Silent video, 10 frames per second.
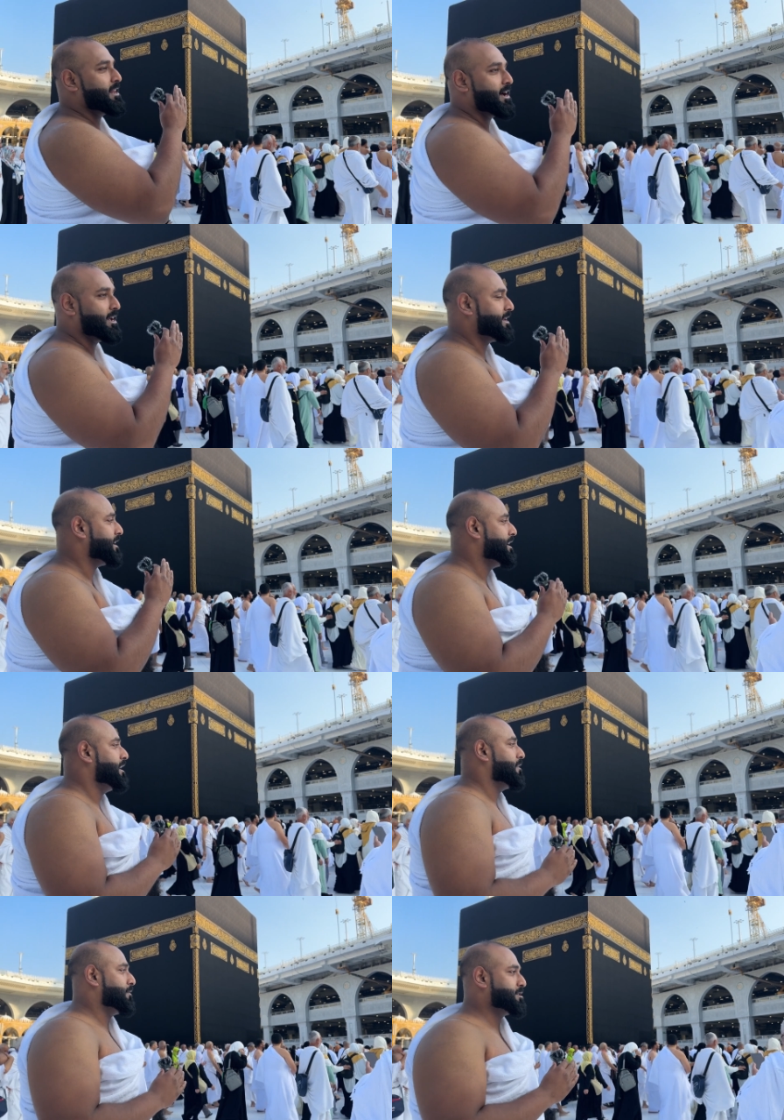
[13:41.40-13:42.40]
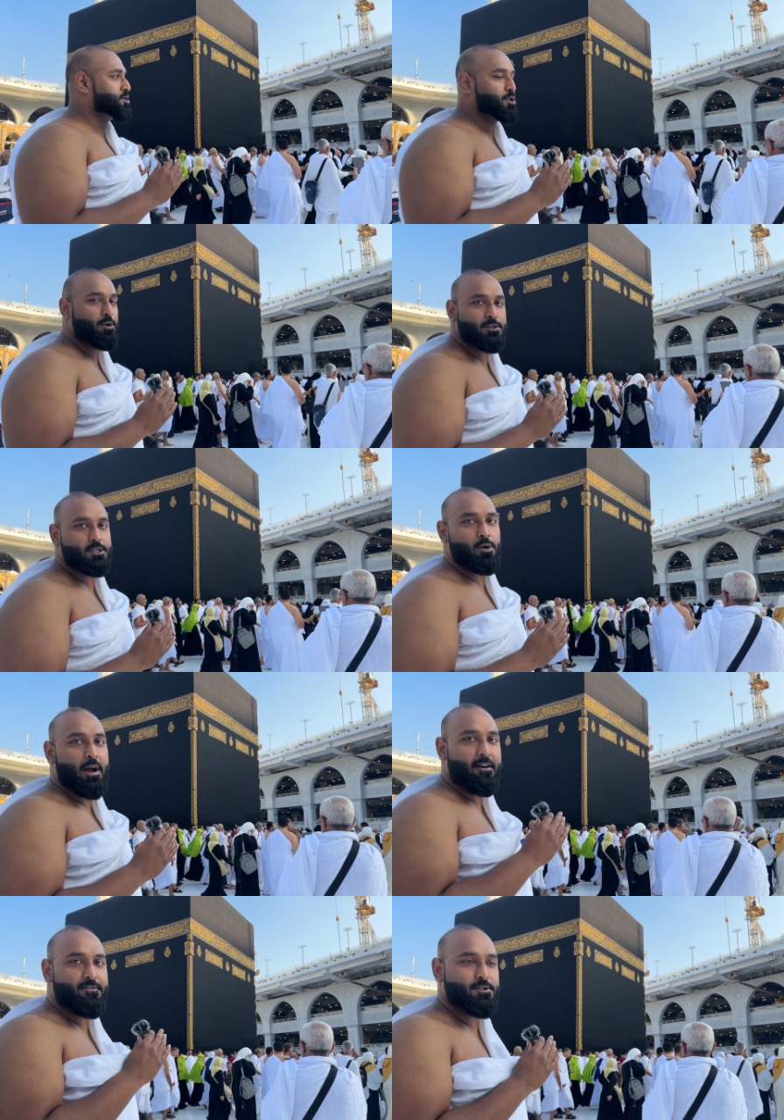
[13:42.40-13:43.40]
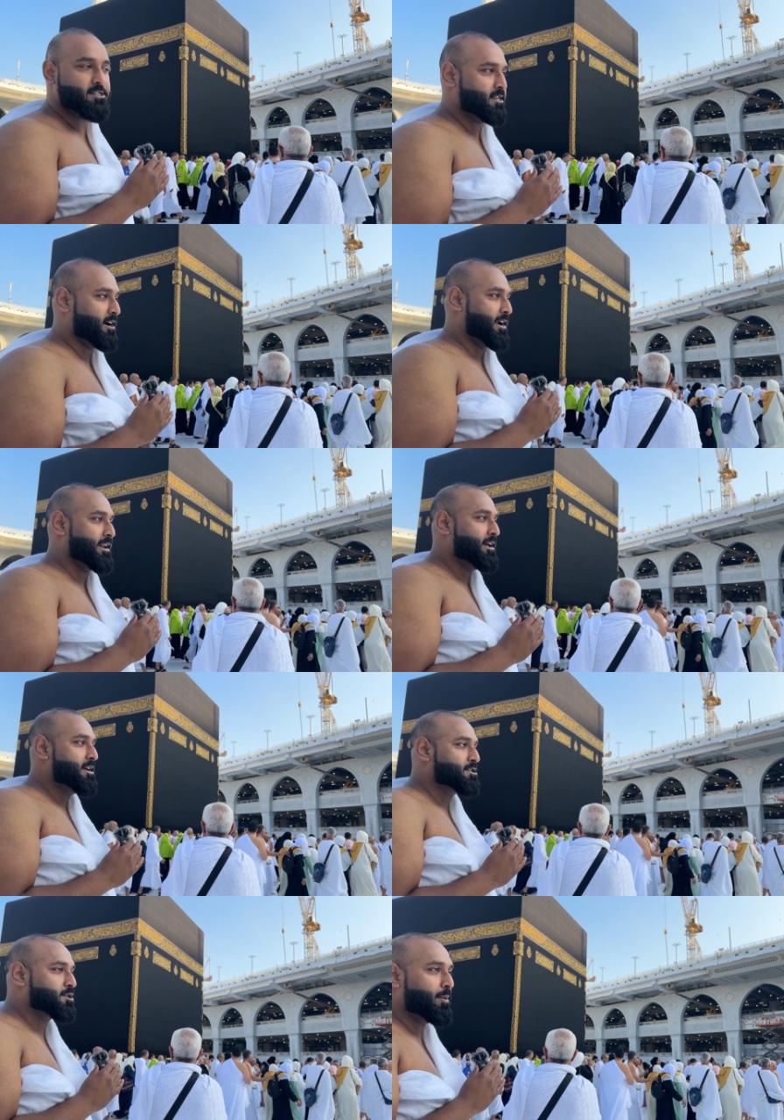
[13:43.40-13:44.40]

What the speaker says: light which shows you have to start. So